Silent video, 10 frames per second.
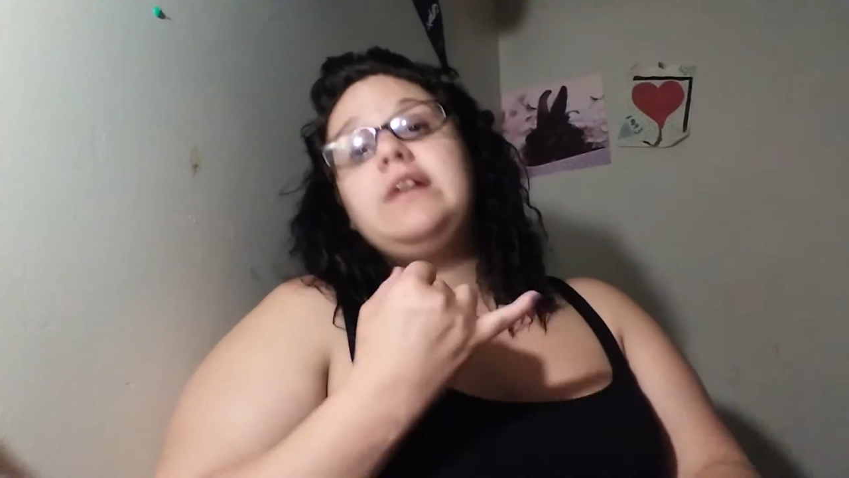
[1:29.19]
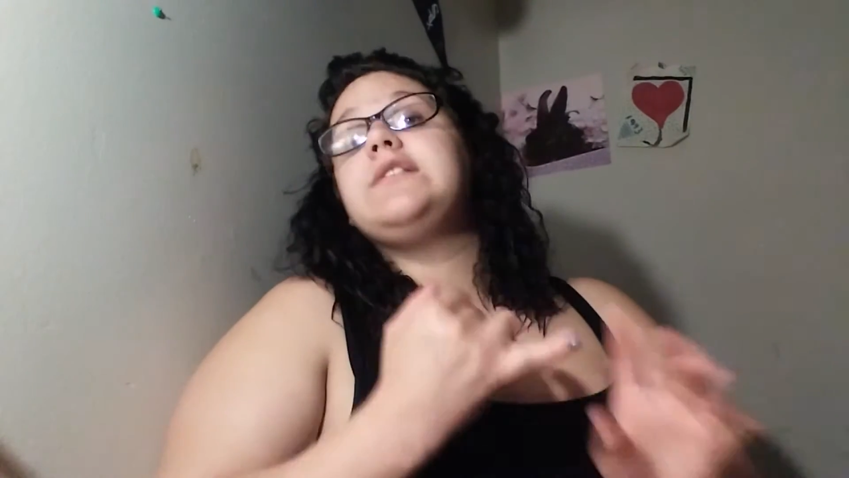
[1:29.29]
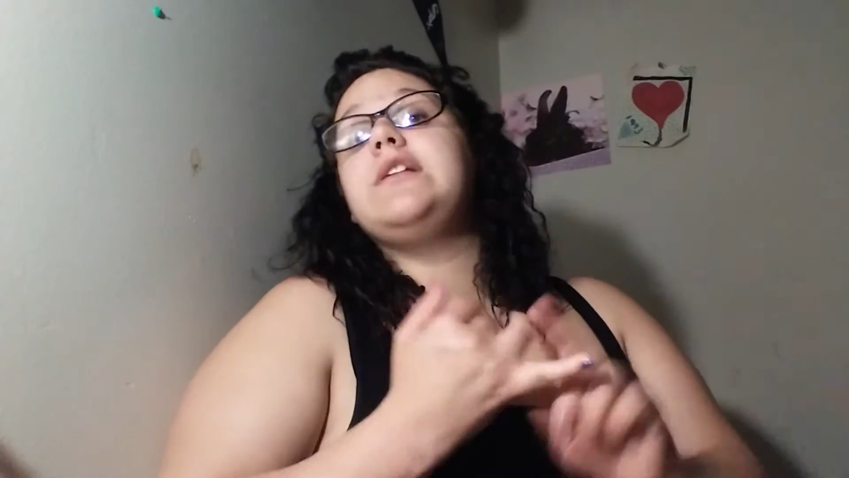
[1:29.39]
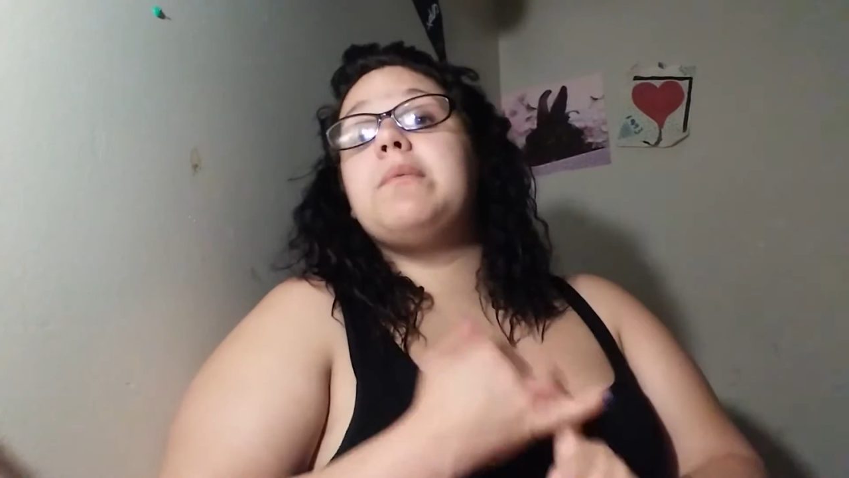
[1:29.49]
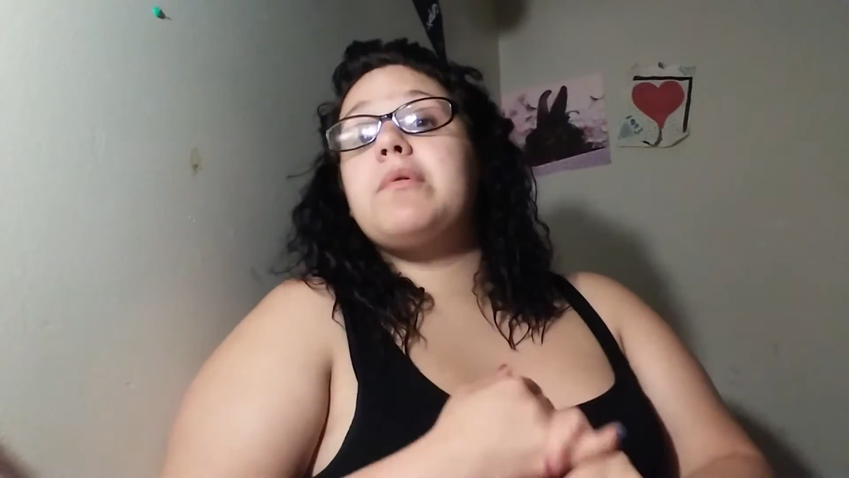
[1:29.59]

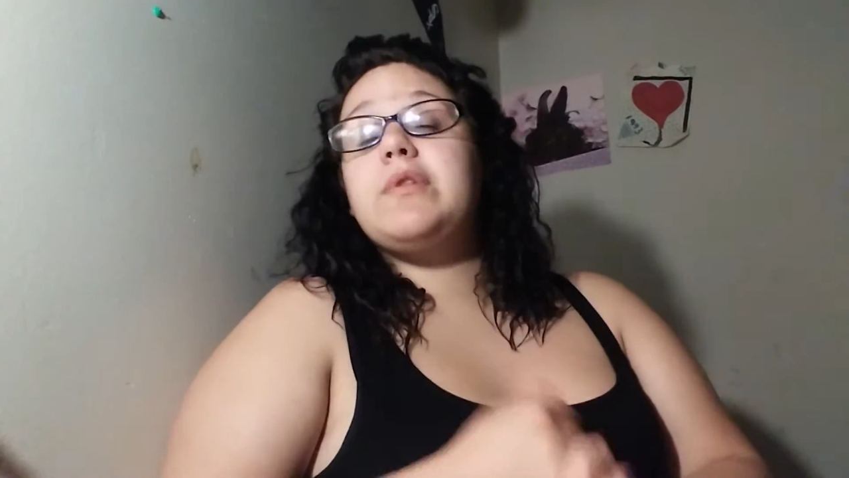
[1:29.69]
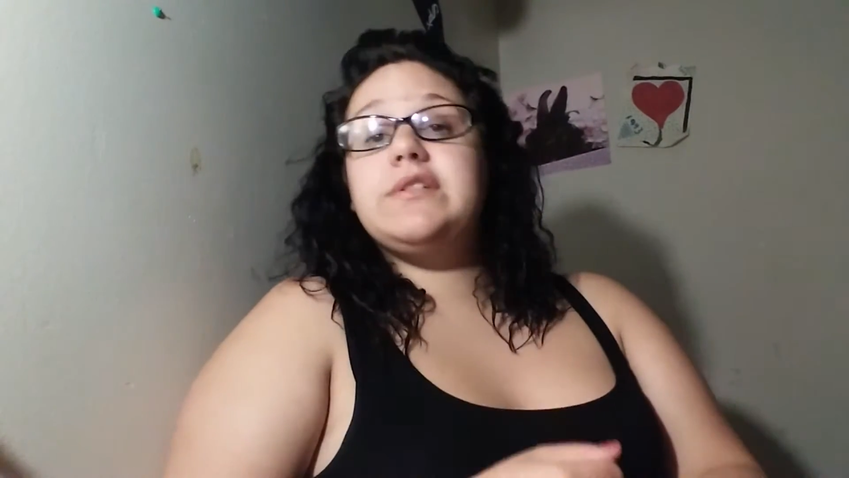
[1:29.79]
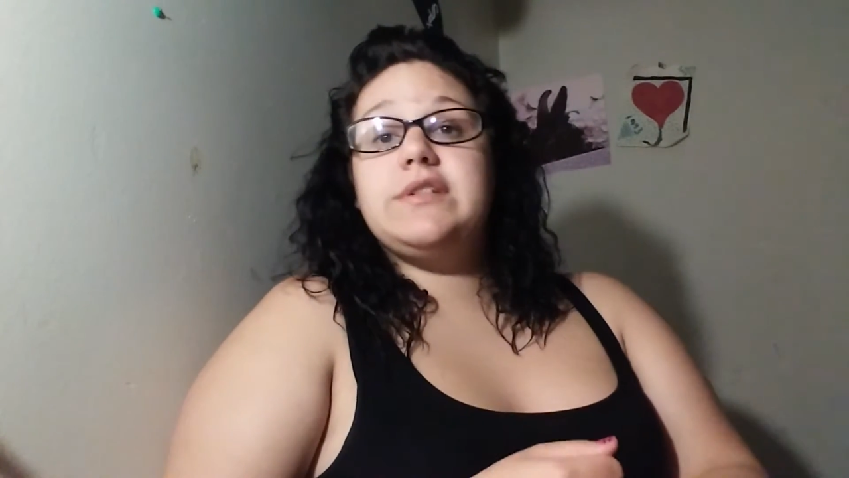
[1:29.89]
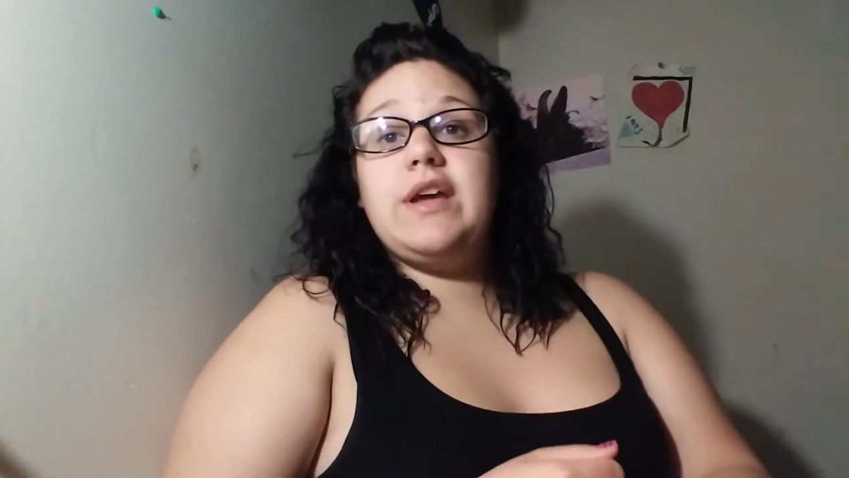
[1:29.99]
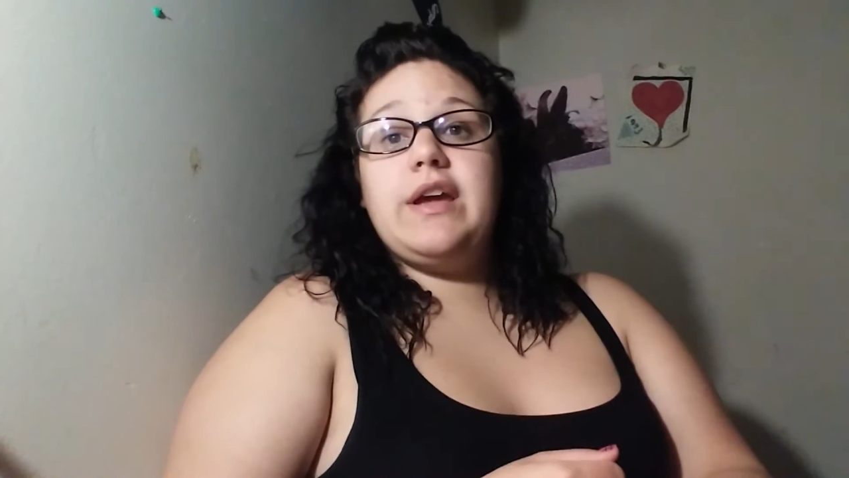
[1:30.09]
The number one
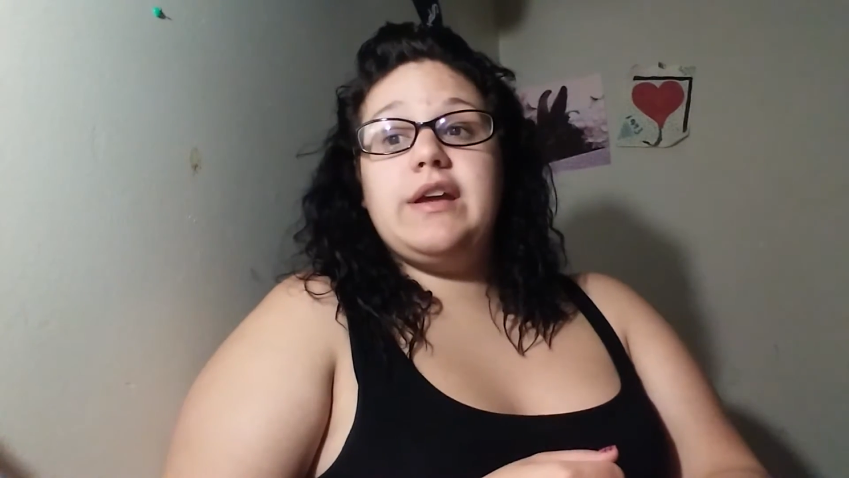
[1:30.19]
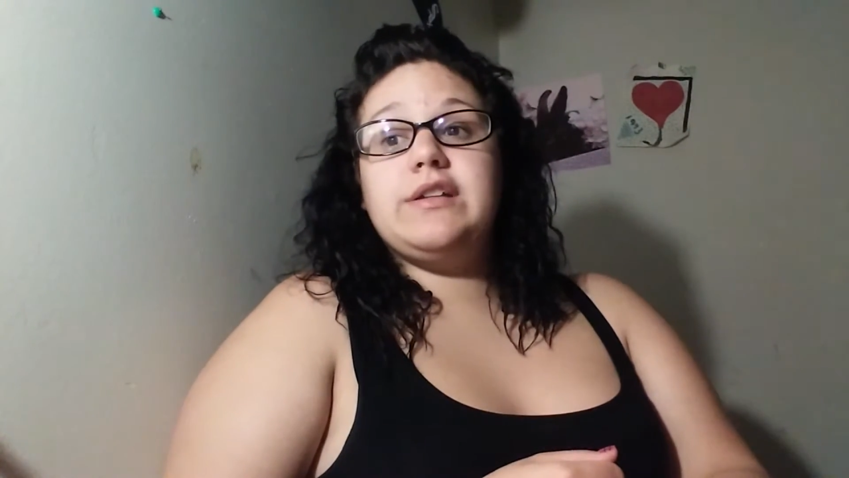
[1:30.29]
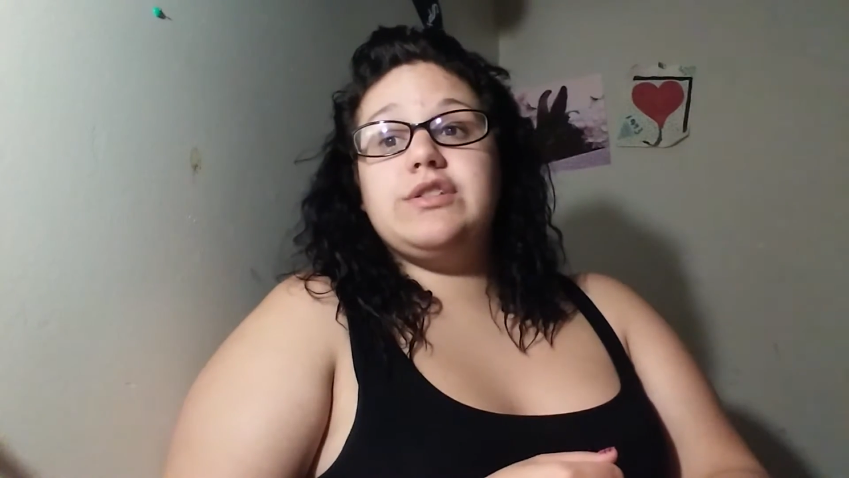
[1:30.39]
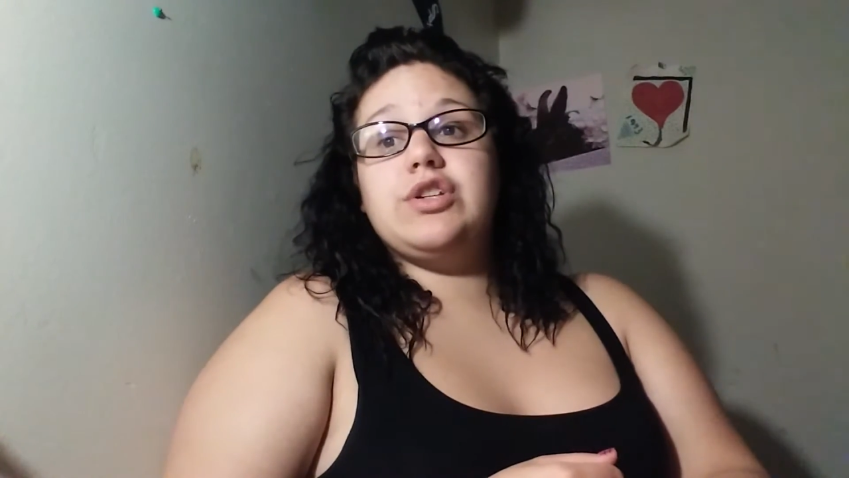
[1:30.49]
thing